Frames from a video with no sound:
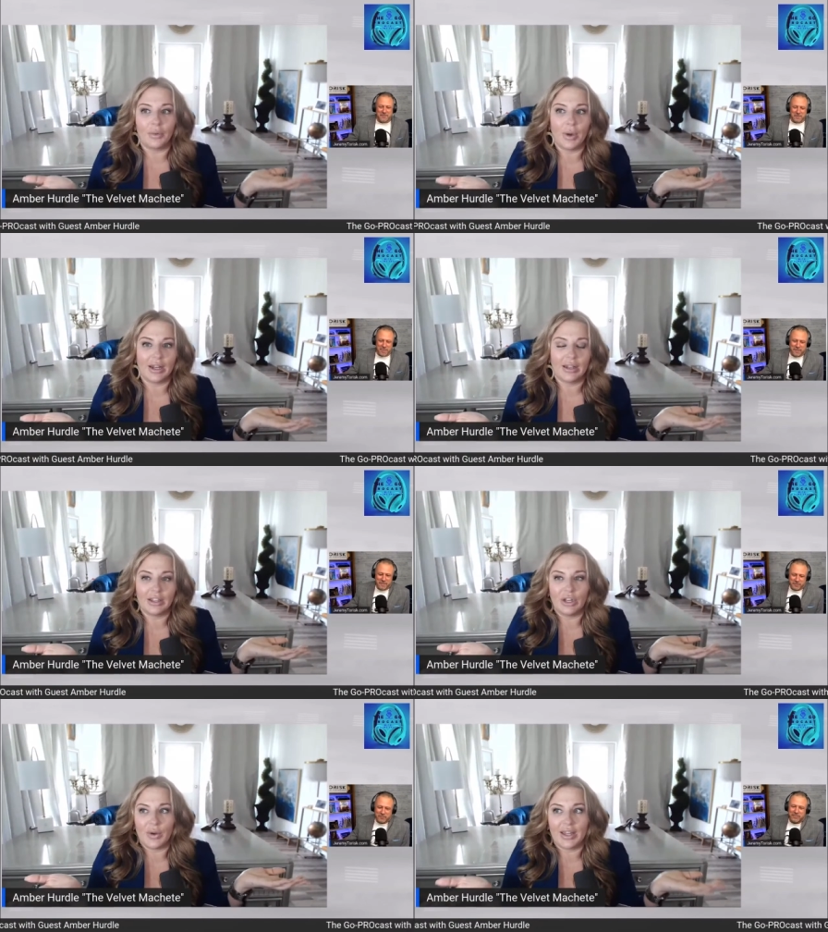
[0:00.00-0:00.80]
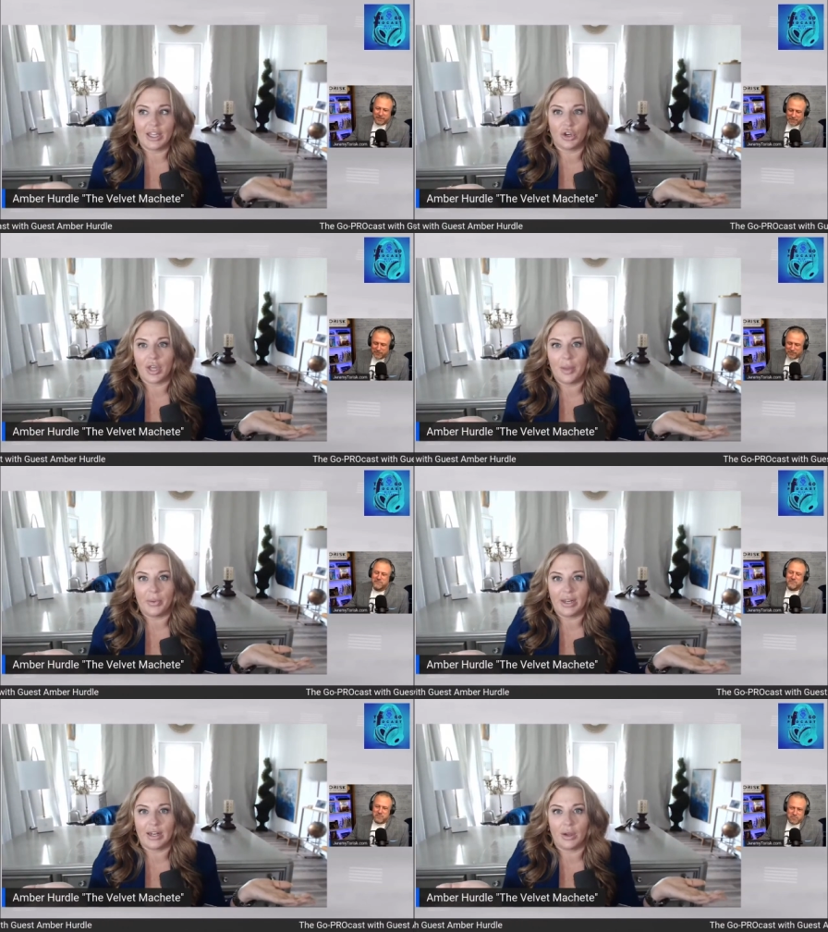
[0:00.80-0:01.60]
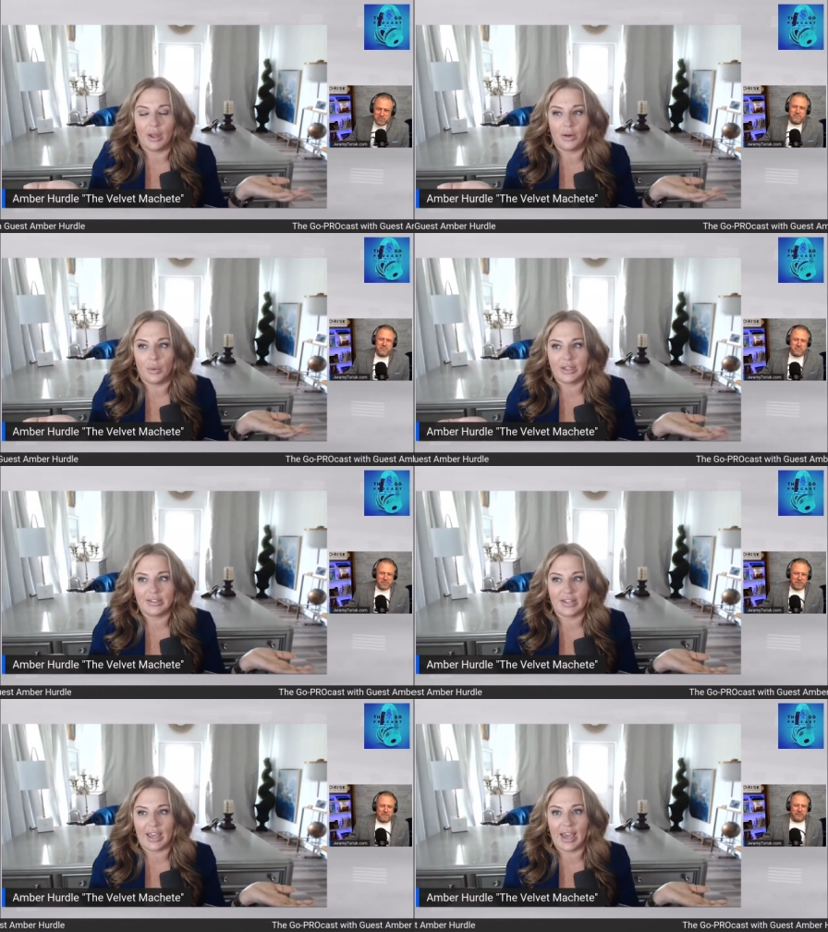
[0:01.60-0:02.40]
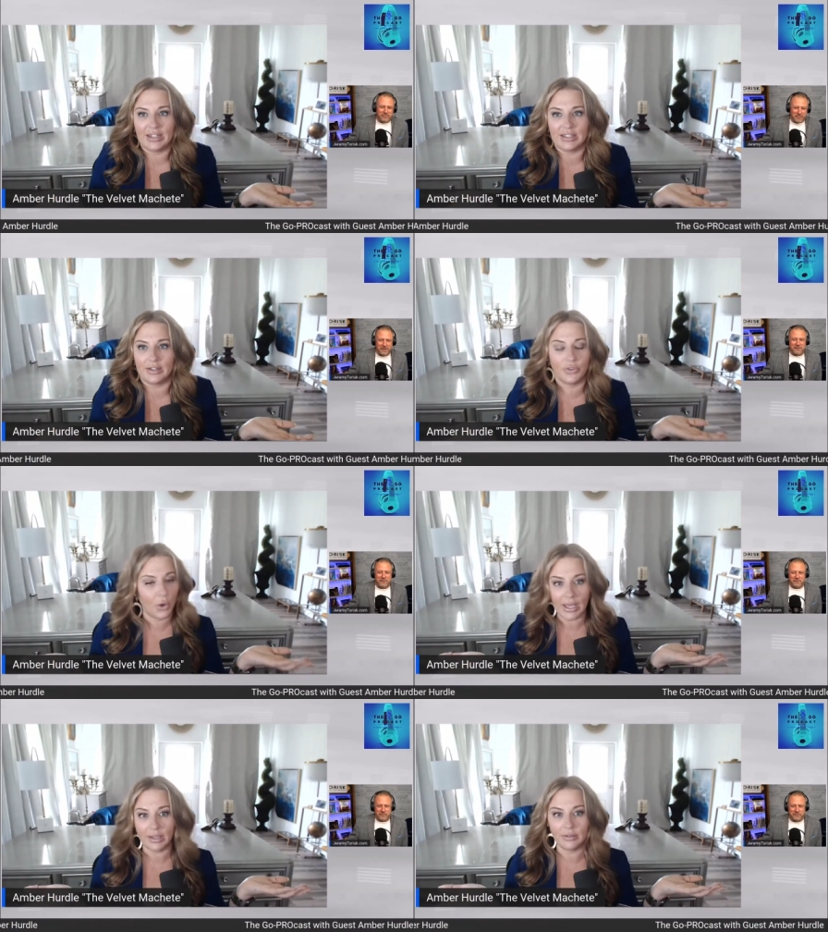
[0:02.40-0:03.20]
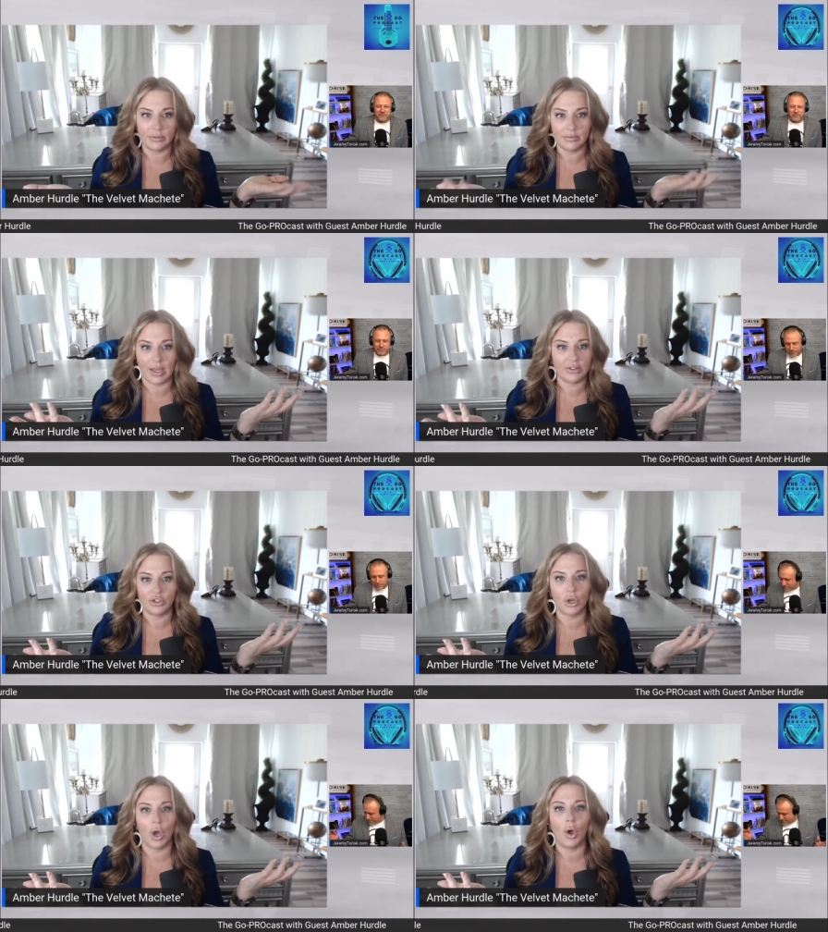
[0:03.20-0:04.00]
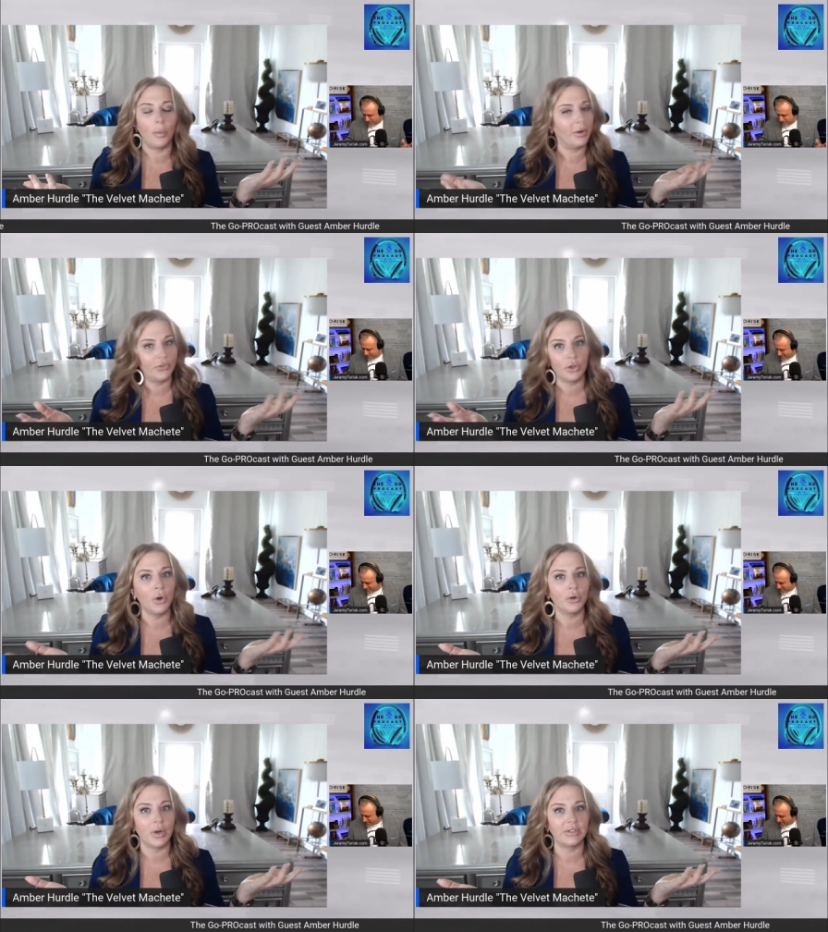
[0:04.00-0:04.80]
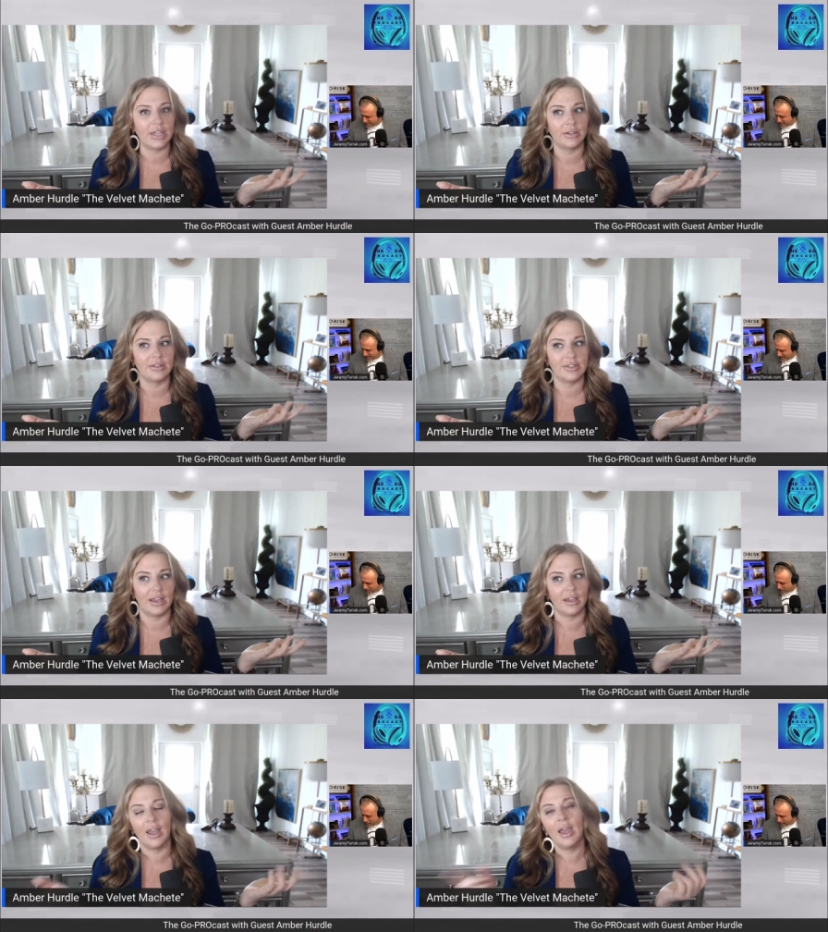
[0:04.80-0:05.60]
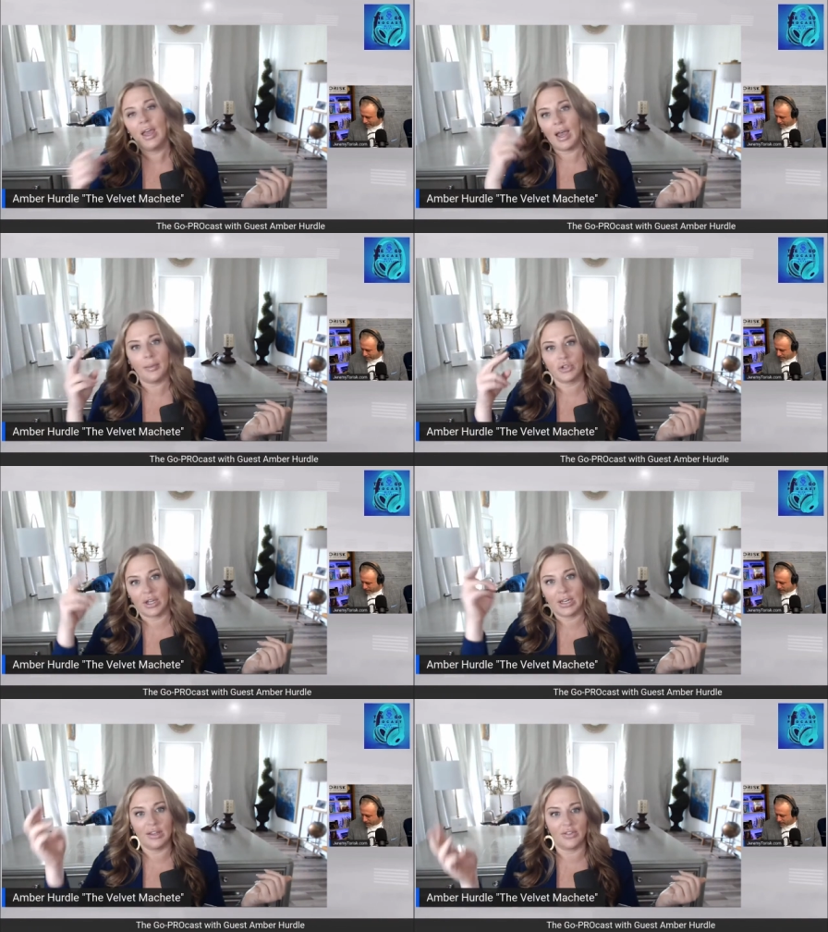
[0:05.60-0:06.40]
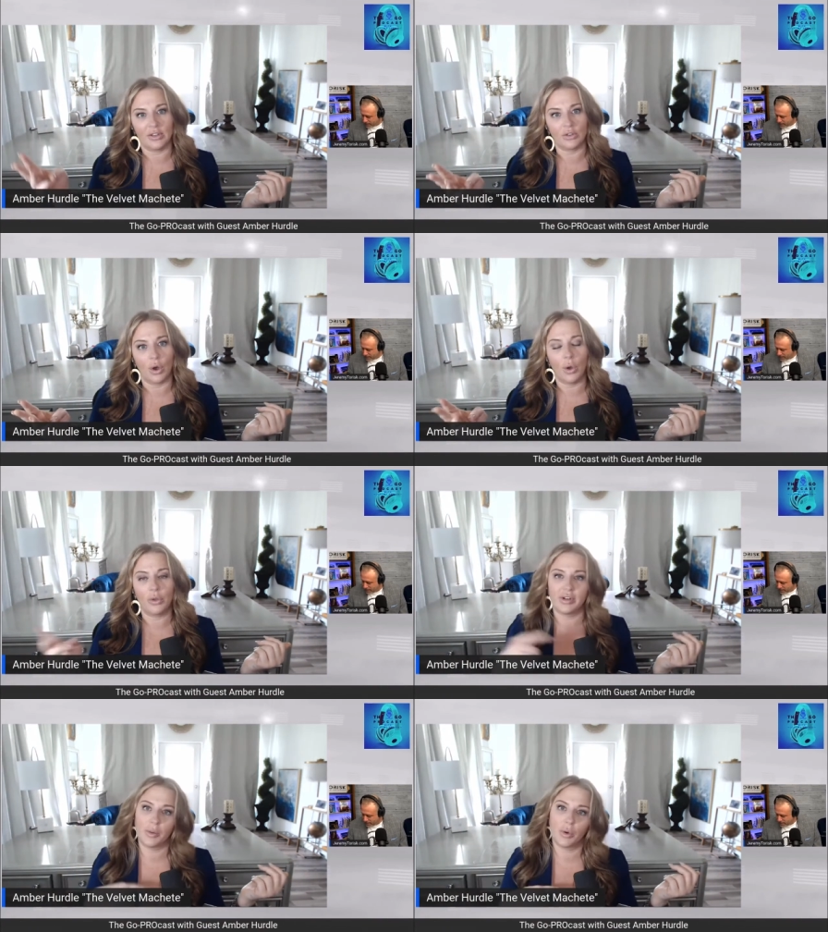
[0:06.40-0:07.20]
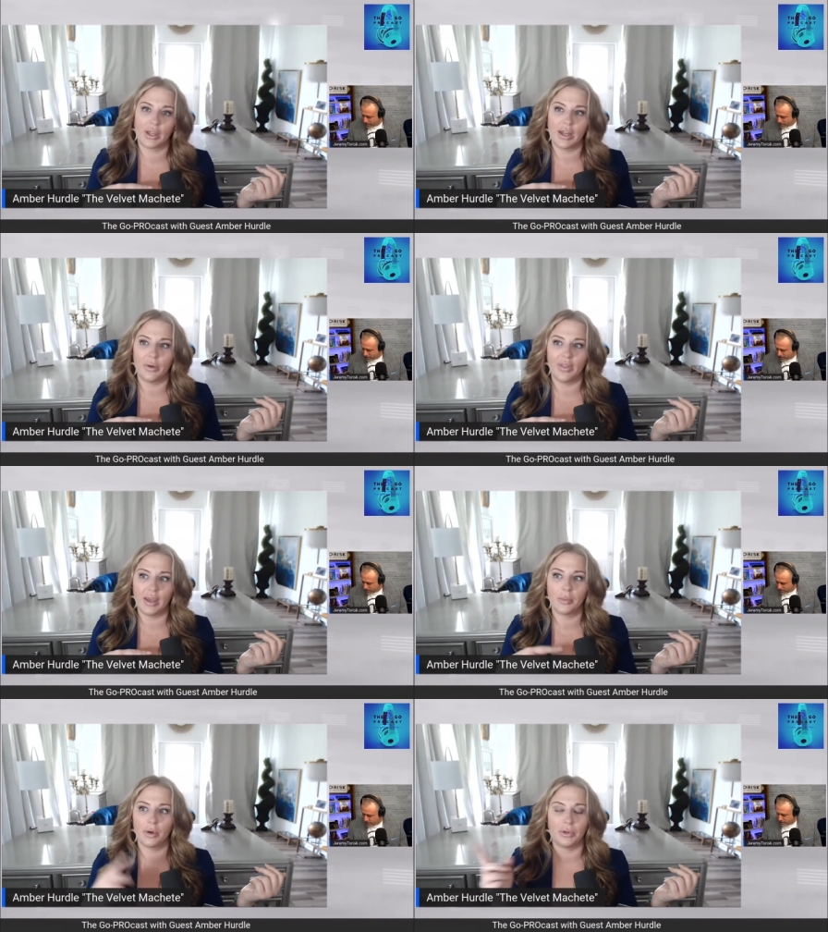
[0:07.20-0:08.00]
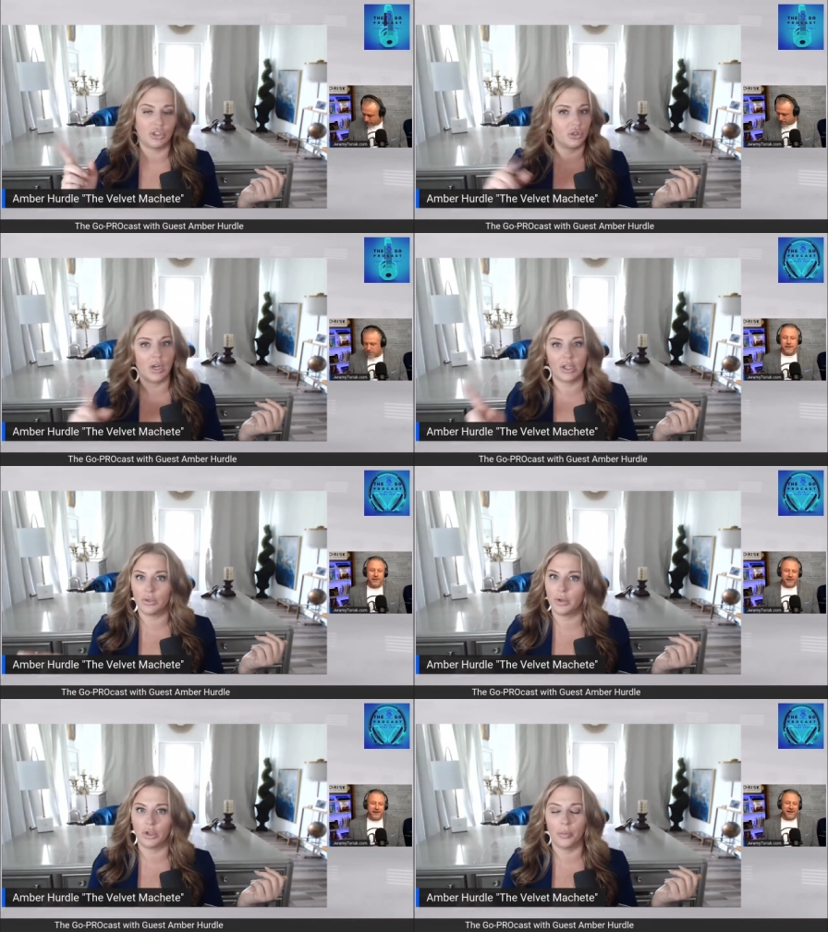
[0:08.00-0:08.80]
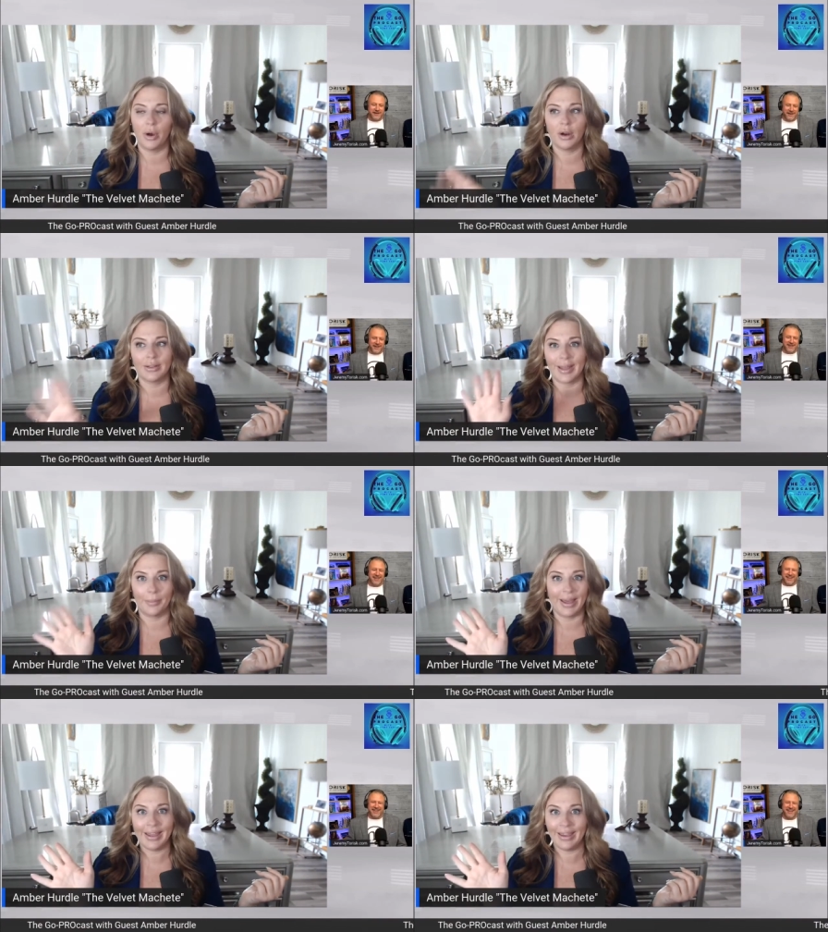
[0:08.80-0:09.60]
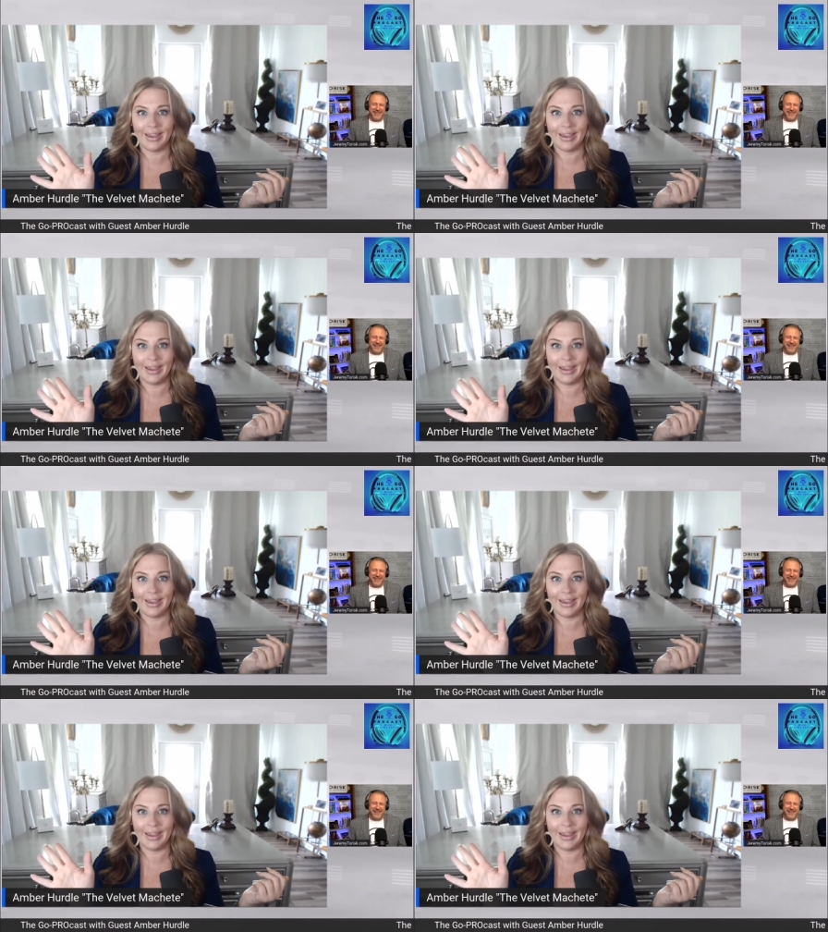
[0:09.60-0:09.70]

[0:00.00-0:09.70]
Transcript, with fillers: I want to, you know, I like your company and I, I want to stay active," great that's your goal. But if you're going around town saying, I'm trying to hit these goals and I'm working out with Amber, but you're not yeah. doing your part, like, bye,